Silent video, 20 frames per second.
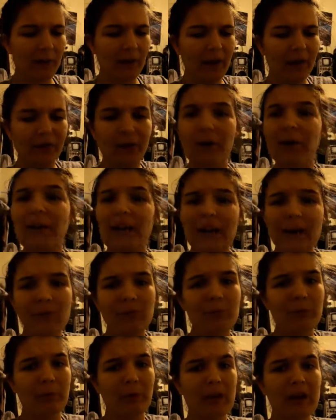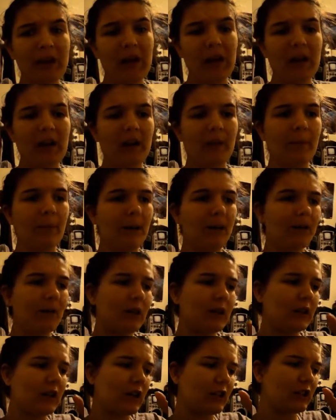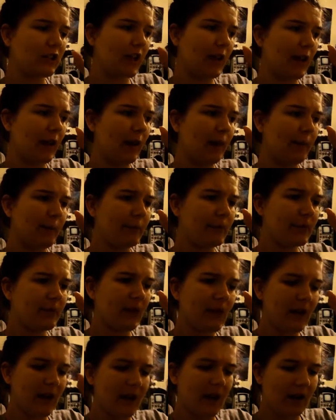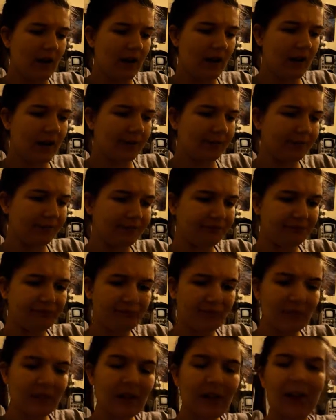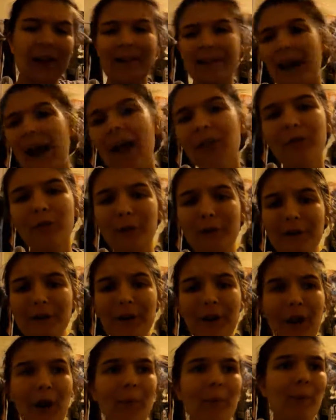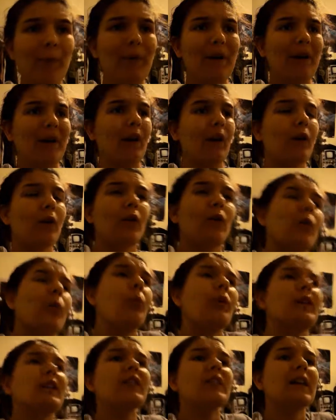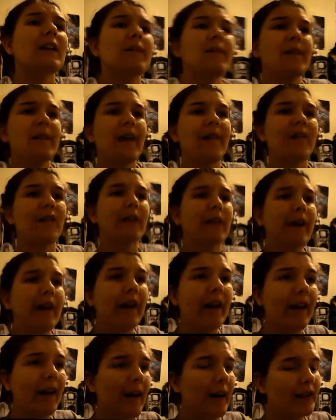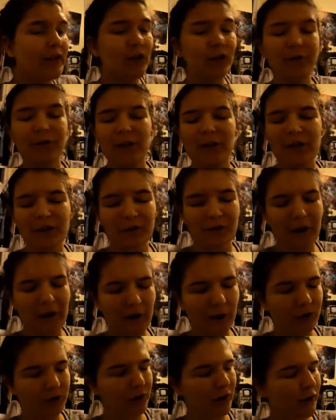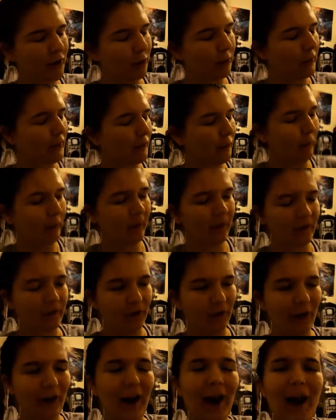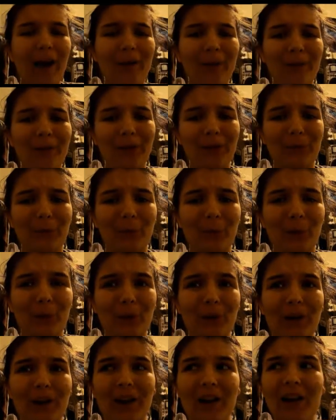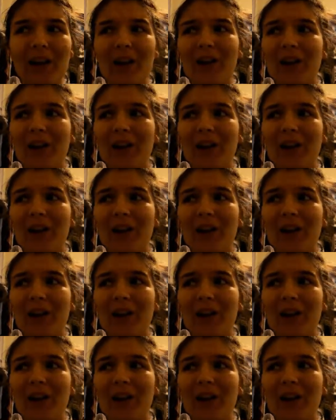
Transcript: my thread keeps breaking and my thread just keeps um, gathering up and making the worst sounds ever and I got so frustrated I was trying to work with it for an hour this morning